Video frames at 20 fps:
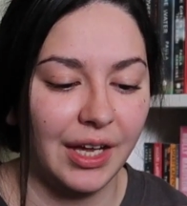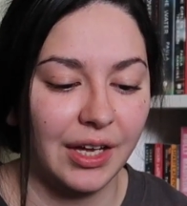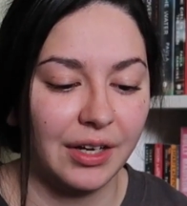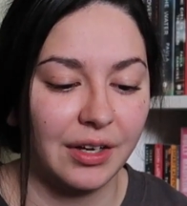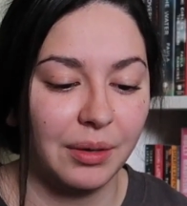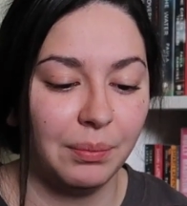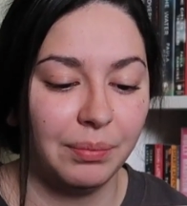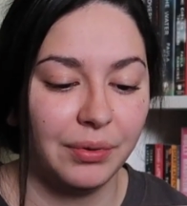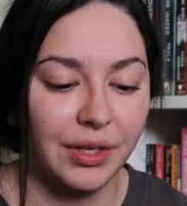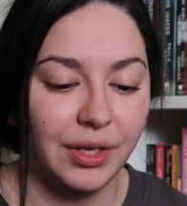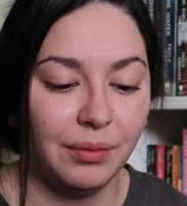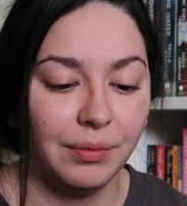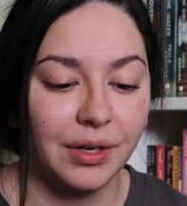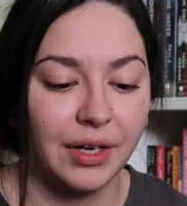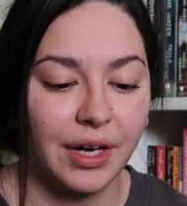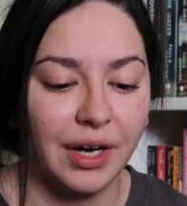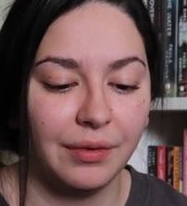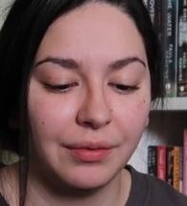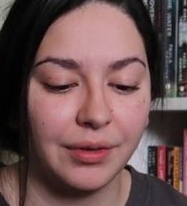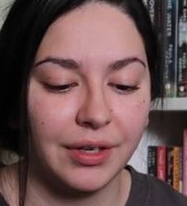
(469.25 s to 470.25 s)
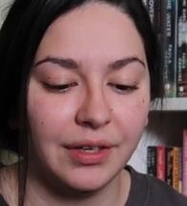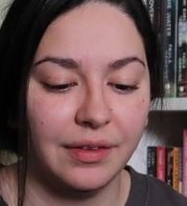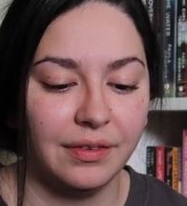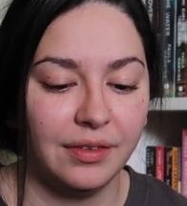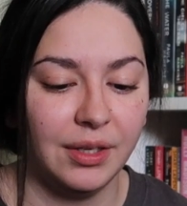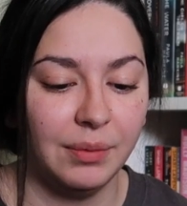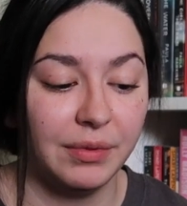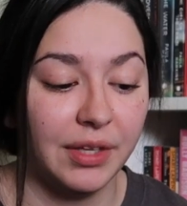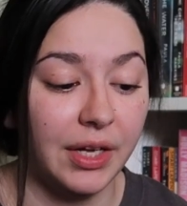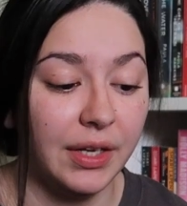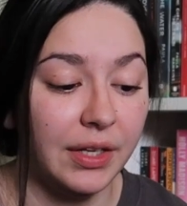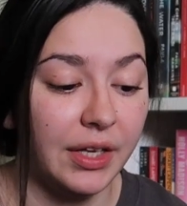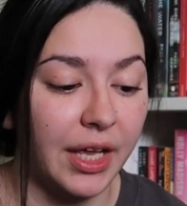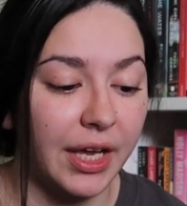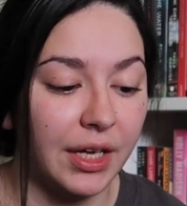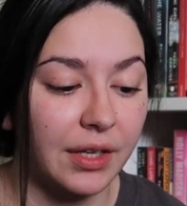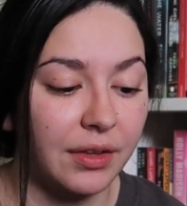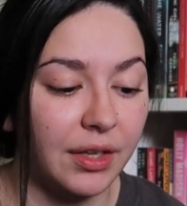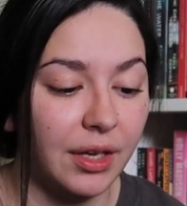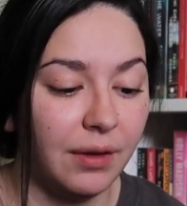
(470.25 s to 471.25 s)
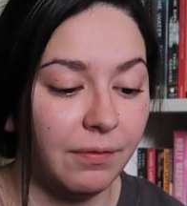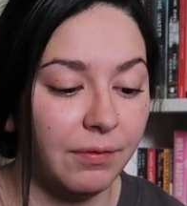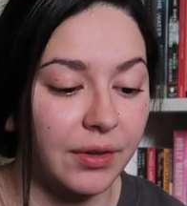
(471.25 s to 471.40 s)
A complete recovery seems unlikely